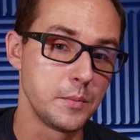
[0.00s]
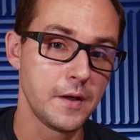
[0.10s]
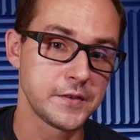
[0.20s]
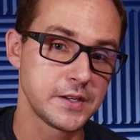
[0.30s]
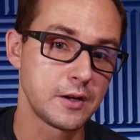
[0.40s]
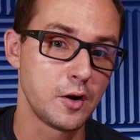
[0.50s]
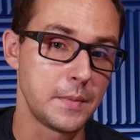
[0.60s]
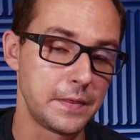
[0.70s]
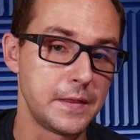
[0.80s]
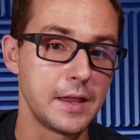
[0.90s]
months ago,
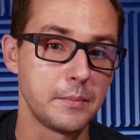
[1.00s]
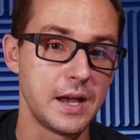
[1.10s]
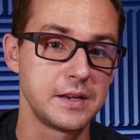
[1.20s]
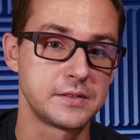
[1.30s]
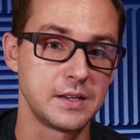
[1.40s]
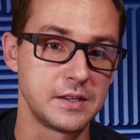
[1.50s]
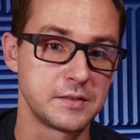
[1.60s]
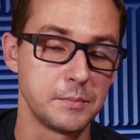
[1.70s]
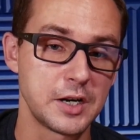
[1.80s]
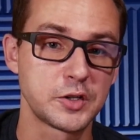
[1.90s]
but Dan Mace
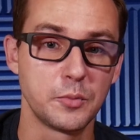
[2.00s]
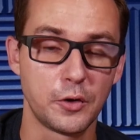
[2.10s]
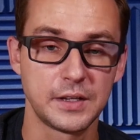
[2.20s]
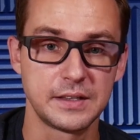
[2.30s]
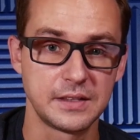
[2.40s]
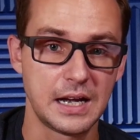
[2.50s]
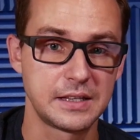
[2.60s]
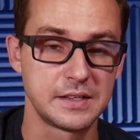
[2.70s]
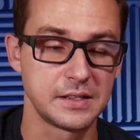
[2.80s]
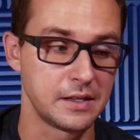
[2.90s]
is much more than that.
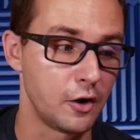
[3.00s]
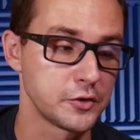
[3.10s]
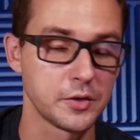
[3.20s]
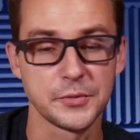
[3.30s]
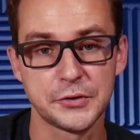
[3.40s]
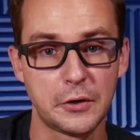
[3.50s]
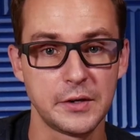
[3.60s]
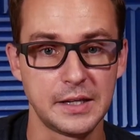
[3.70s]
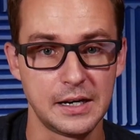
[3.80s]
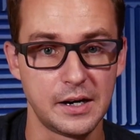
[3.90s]
He's an awesome
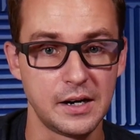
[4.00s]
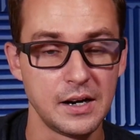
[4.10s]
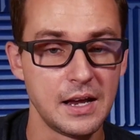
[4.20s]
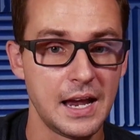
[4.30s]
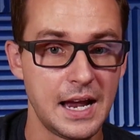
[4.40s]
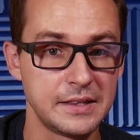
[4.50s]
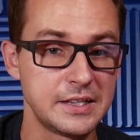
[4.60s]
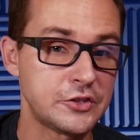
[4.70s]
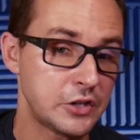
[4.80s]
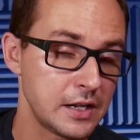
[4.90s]
storyteller, and
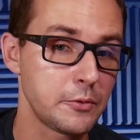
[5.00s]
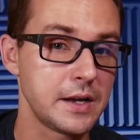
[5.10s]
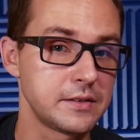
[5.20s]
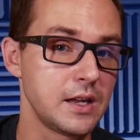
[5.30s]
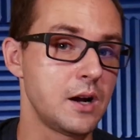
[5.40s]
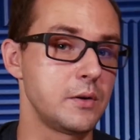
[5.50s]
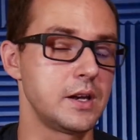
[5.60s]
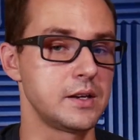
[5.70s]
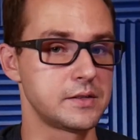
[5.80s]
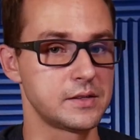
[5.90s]
his channel right now
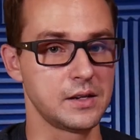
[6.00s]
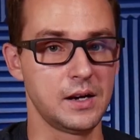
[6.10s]
is